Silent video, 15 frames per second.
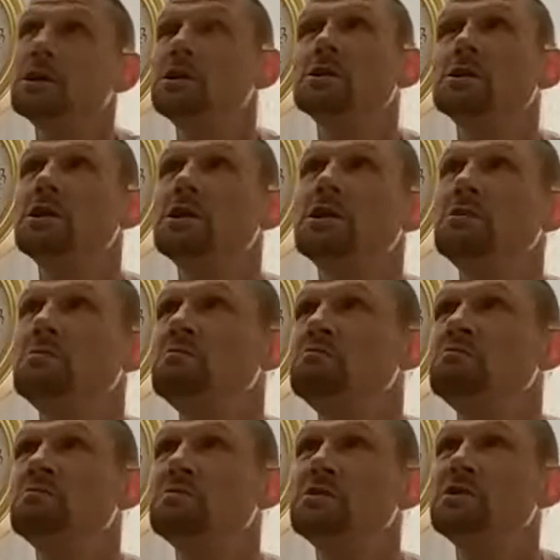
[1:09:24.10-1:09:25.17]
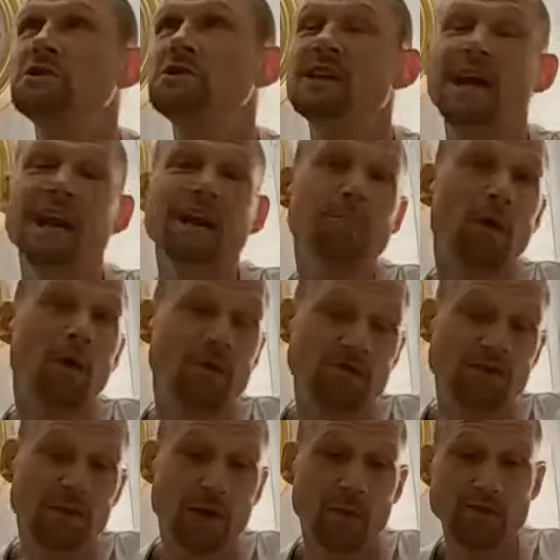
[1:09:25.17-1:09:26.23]
the telly box
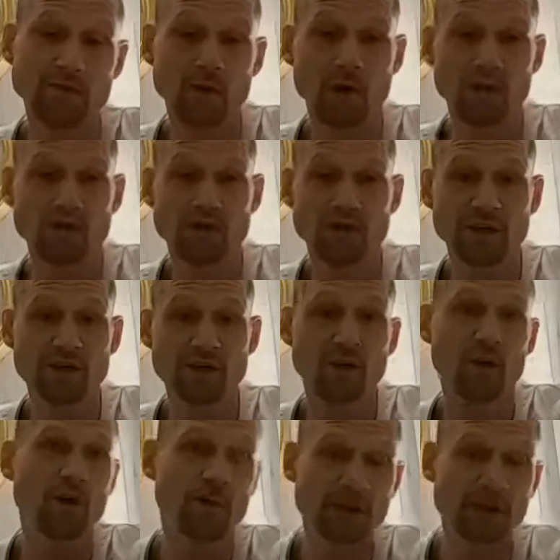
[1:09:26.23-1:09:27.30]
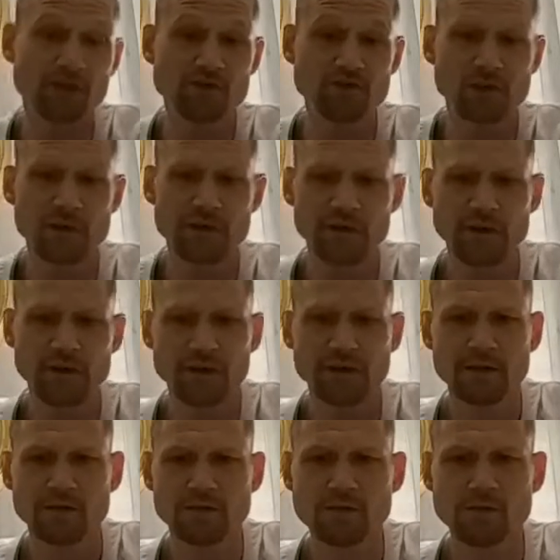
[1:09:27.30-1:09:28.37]
that I was watching, a documentary,
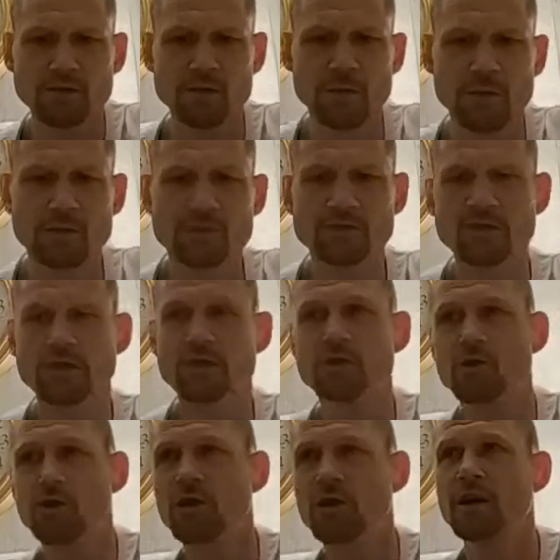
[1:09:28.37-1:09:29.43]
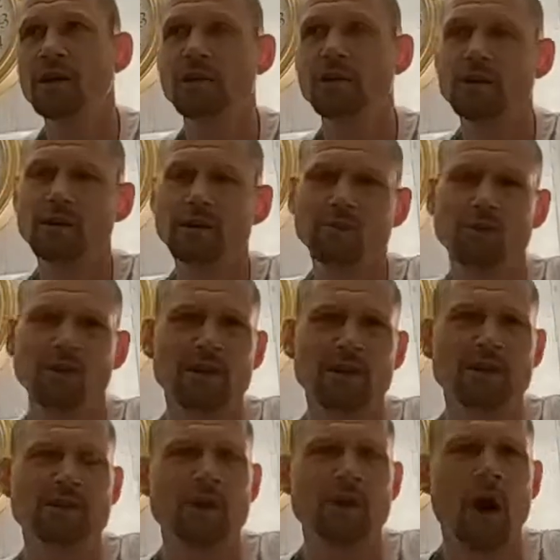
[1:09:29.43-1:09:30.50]
and somebody was talking, one of
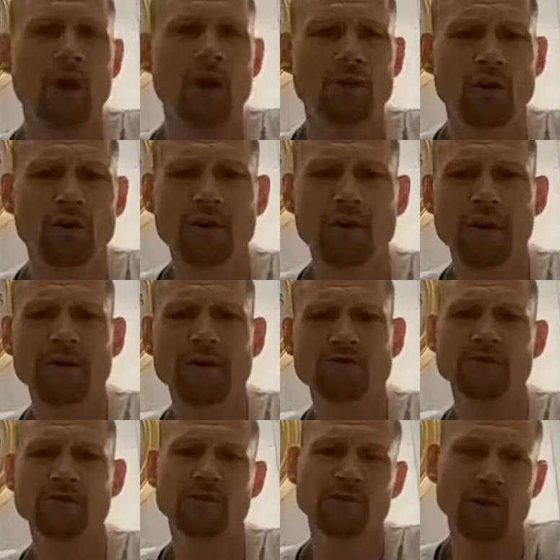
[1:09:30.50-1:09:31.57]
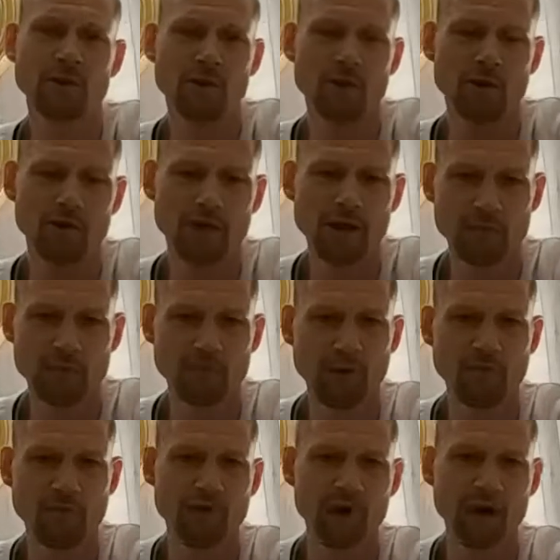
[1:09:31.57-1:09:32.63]
these dark documentaries. If you look on that
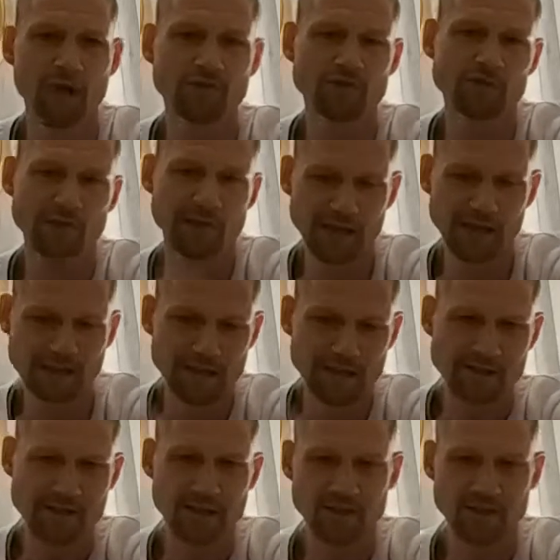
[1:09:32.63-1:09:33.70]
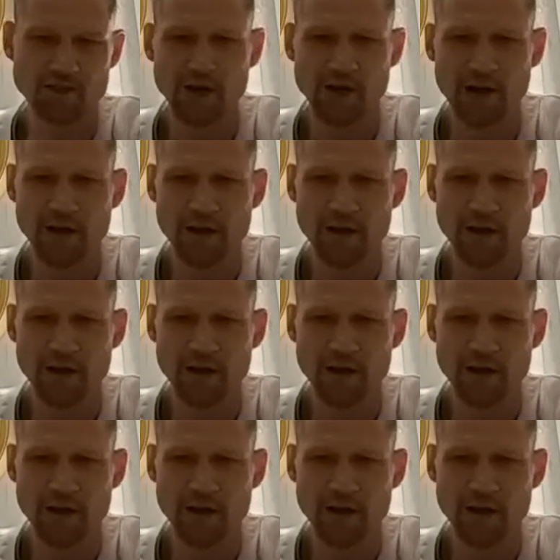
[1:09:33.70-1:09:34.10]
profile I've just linked into the chat,